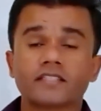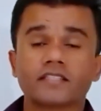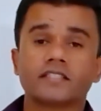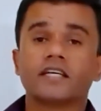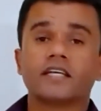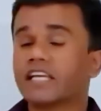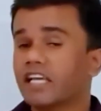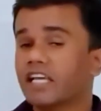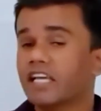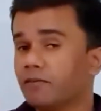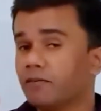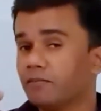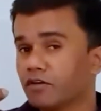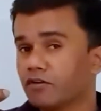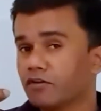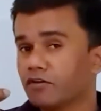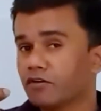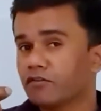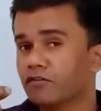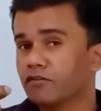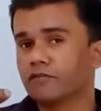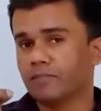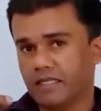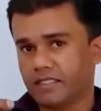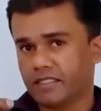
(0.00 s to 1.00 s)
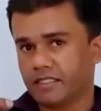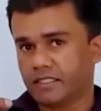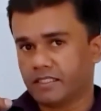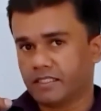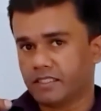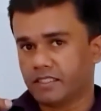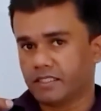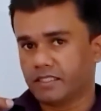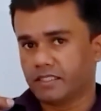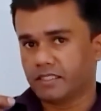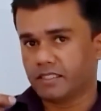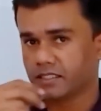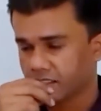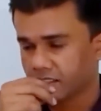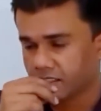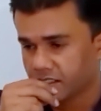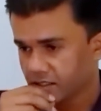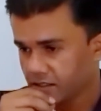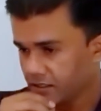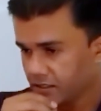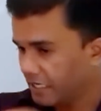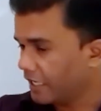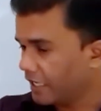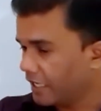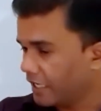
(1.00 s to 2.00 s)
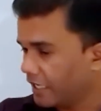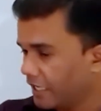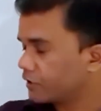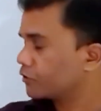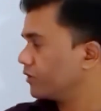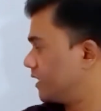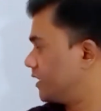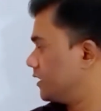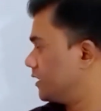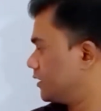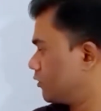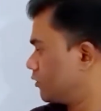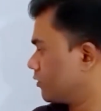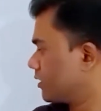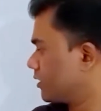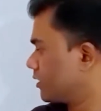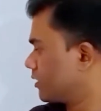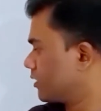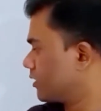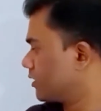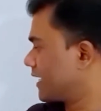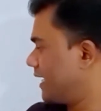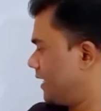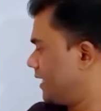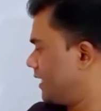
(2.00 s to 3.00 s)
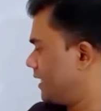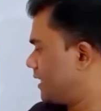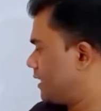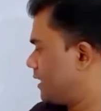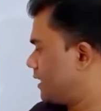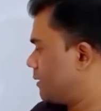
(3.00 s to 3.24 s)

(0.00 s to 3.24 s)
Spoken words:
KMnO4 particle, actually here not K,